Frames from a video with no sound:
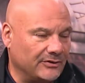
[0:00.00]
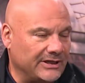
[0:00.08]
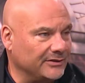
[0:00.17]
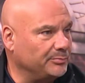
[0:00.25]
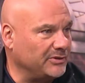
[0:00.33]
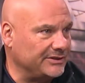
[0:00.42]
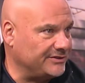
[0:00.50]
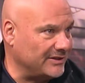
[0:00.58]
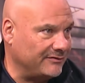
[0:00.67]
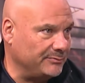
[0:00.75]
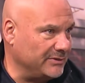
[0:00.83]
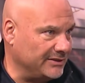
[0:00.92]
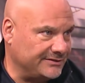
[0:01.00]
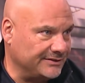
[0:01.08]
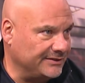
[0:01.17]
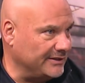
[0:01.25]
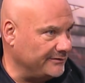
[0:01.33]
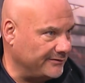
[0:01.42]
Only had to play 7 minutes
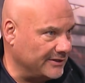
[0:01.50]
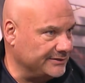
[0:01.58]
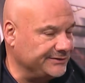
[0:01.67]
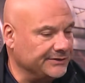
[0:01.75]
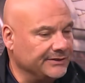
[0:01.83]
of defense.